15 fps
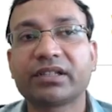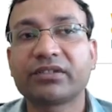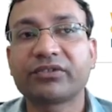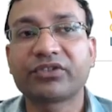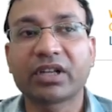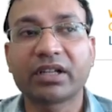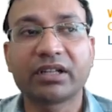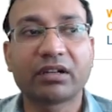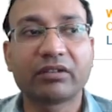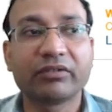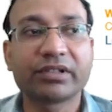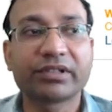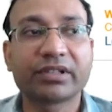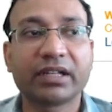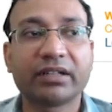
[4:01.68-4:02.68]
sunshine
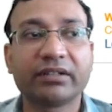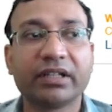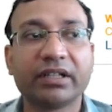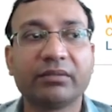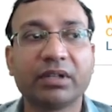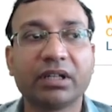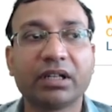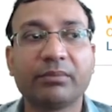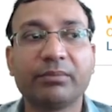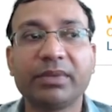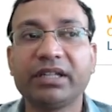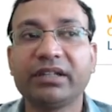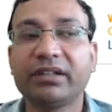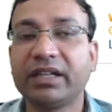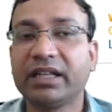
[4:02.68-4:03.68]
hours, and then
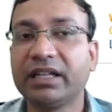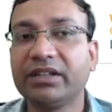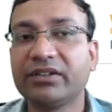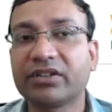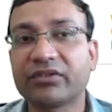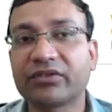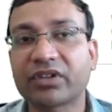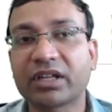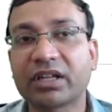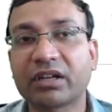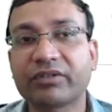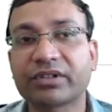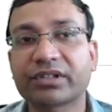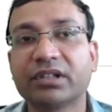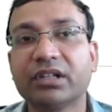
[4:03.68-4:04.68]
mean daily sunshine
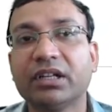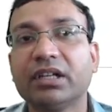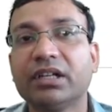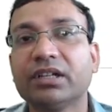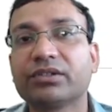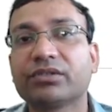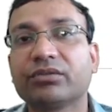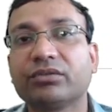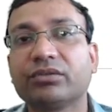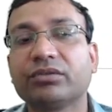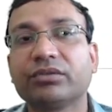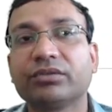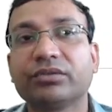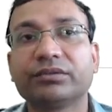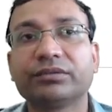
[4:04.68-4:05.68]
hours.
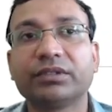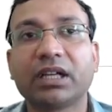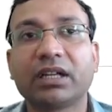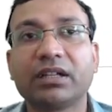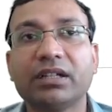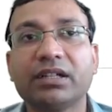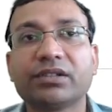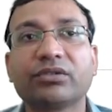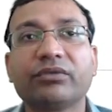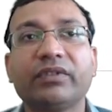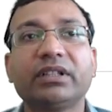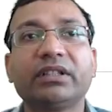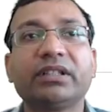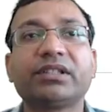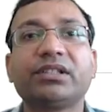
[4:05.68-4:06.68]
So yeah, so
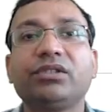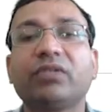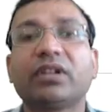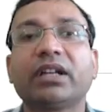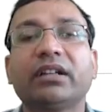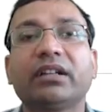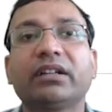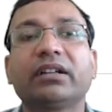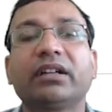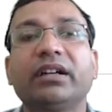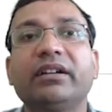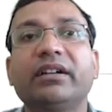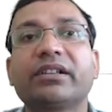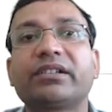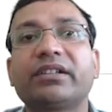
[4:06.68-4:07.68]
with this you can
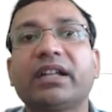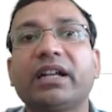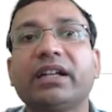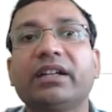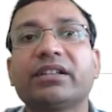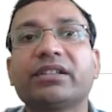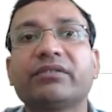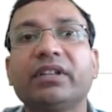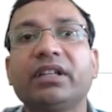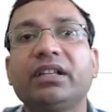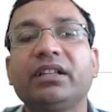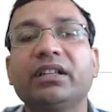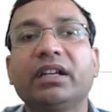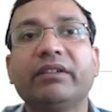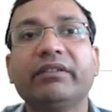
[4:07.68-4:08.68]
understand, it is
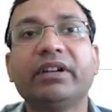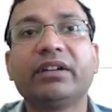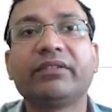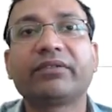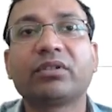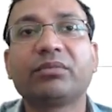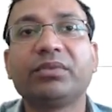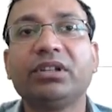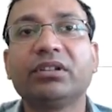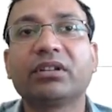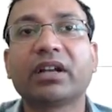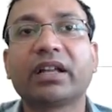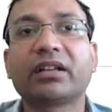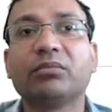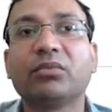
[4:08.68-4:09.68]
very evident from here,
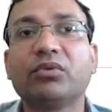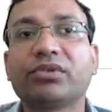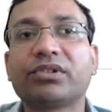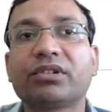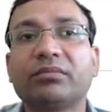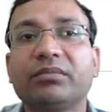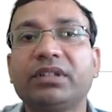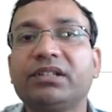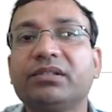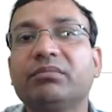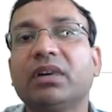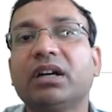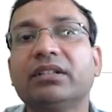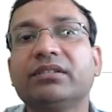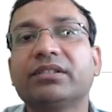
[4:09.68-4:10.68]
most of these
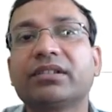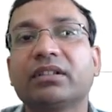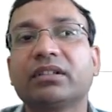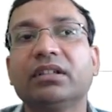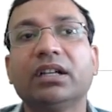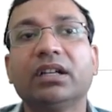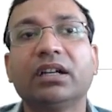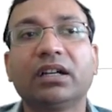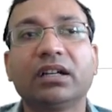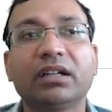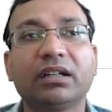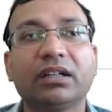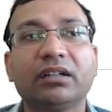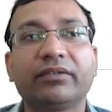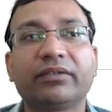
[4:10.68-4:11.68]
months
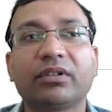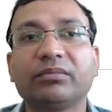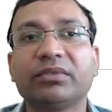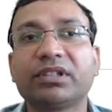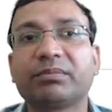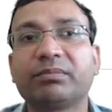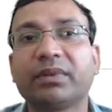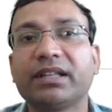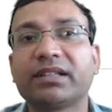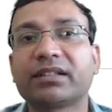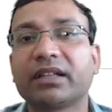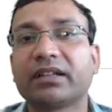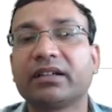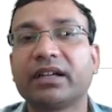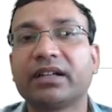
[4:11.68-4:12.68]
from this place
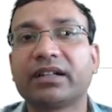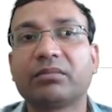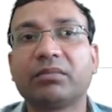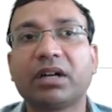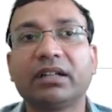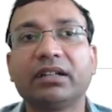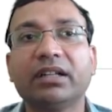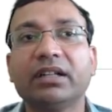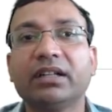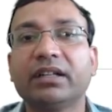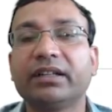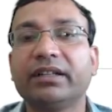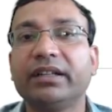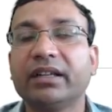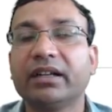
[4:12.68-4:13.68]
Hyderabad,
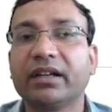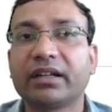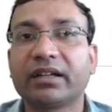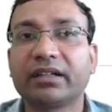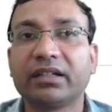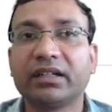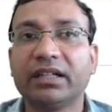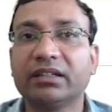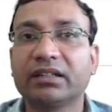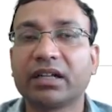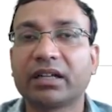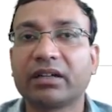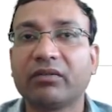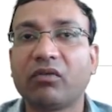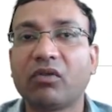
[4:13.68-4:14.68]
they are in the
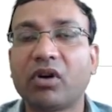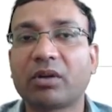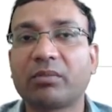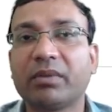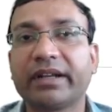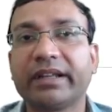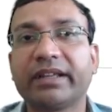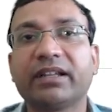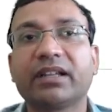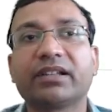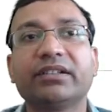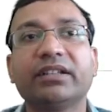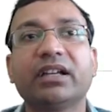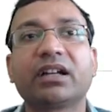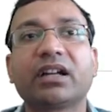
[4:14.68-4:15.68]
warmer areas.
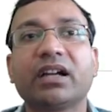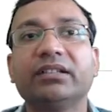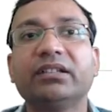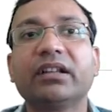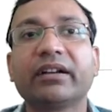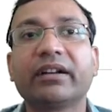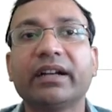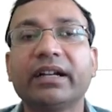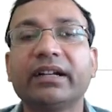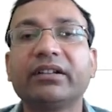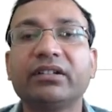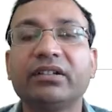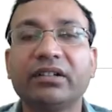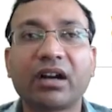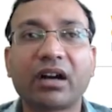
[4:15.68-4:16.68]
They are either red,
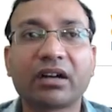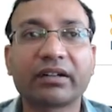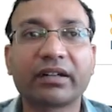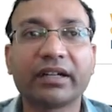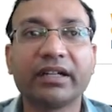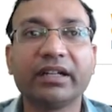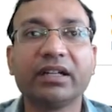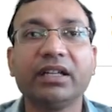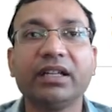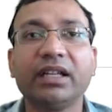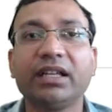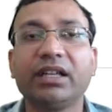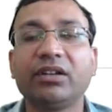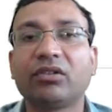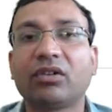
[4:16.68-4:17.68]
dark red,
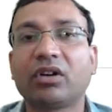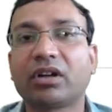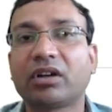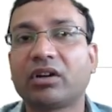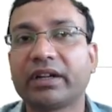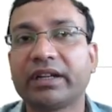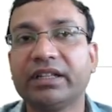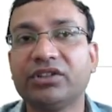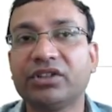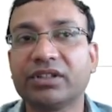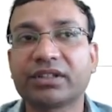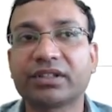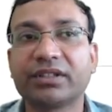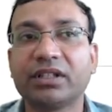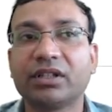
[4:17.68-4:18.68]
or
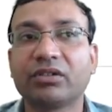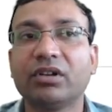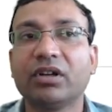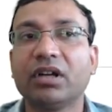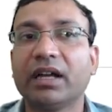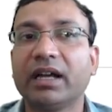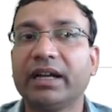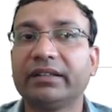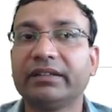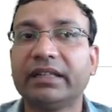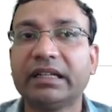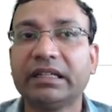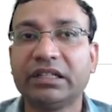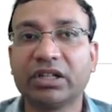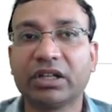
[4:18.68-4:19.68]
oranges, and
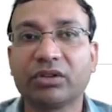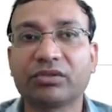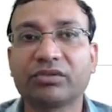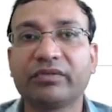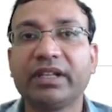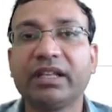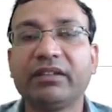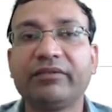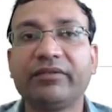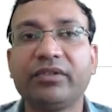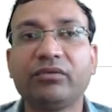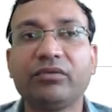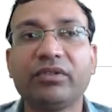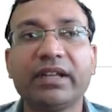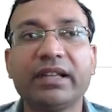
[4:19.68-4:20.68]
then yellows. Very
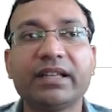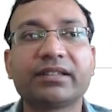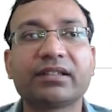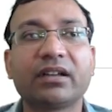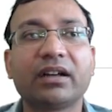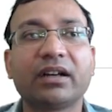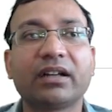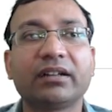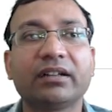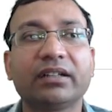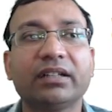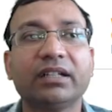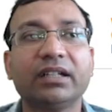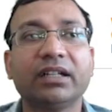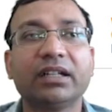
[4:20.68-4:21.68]
few days
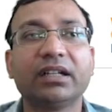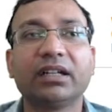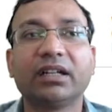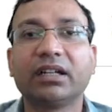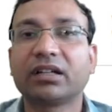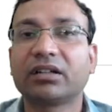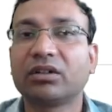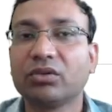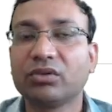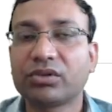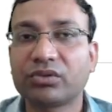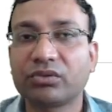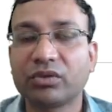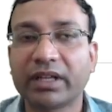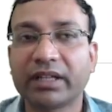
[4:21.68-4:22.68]
are close
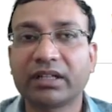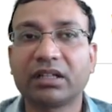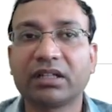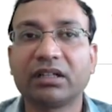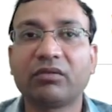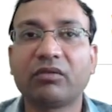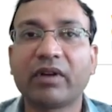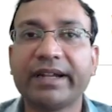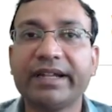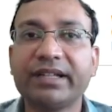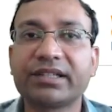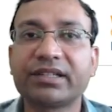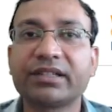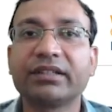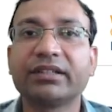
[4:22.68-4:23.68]
to
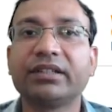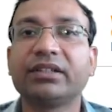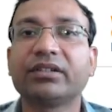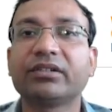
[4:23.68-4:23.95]
whites,